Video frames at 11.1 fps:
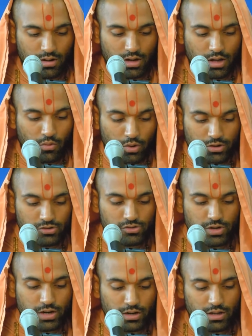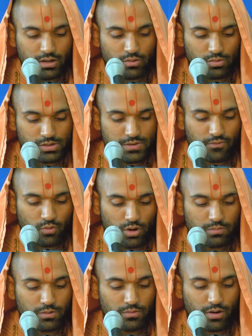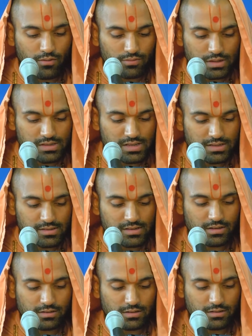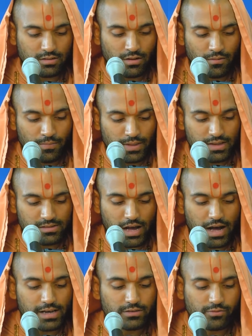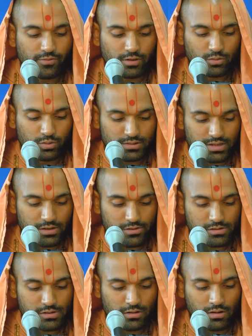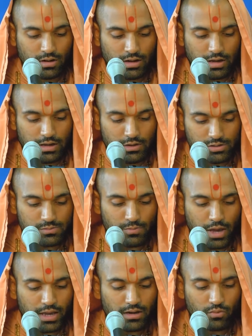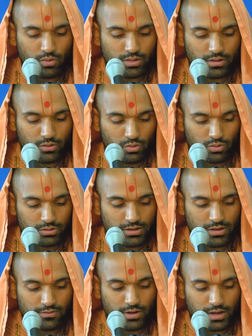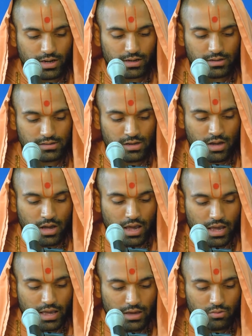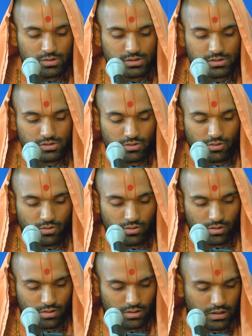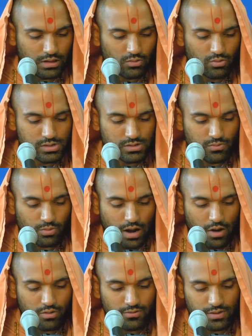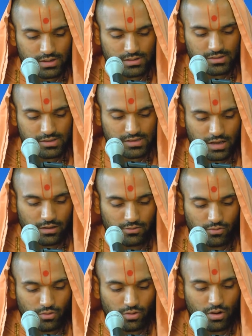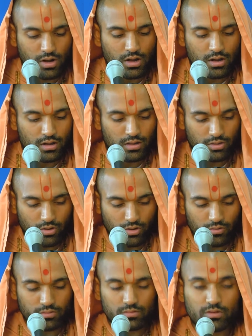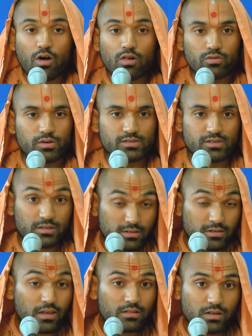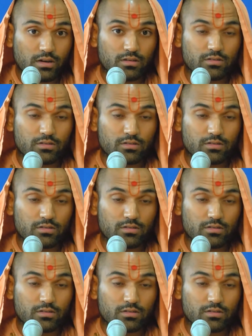When Sri Hari was informed of these incidences, his eyes filled with tears. He was pained with the cruelty of Vairagis. He was, he was proud of his saints for their tolerance and saintliness.